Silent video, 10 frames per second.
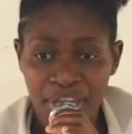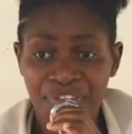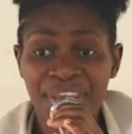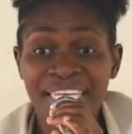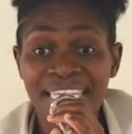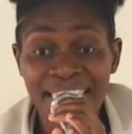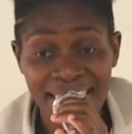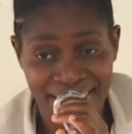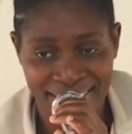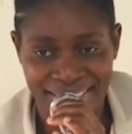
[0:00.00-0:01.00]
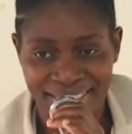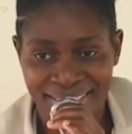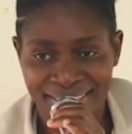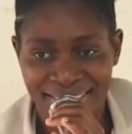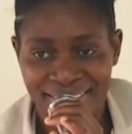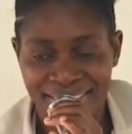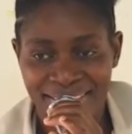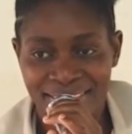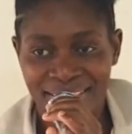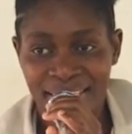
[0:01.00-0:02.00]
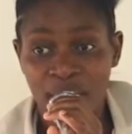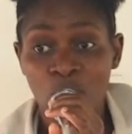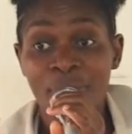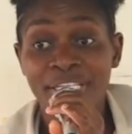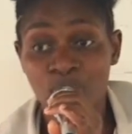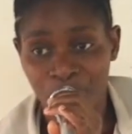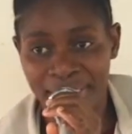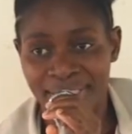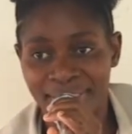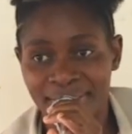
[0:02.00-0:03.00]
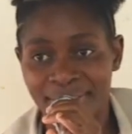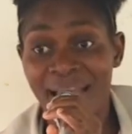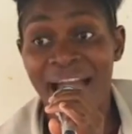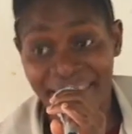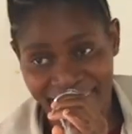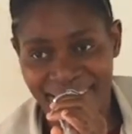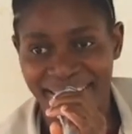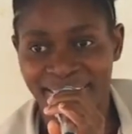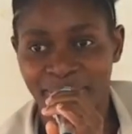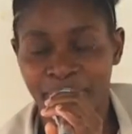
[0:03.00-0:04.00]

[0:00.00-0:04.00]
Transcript: If he did it, he will do it again.